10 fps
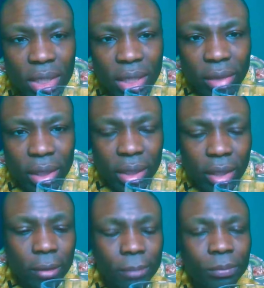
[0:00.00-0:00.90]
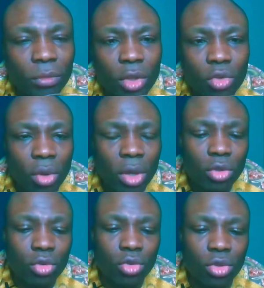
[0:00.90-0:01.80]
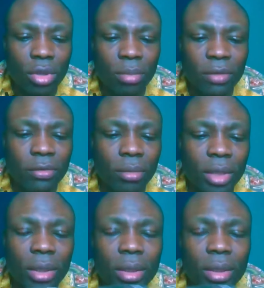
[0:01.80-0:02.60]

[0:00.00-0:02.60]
there right now, you're going to do something for me.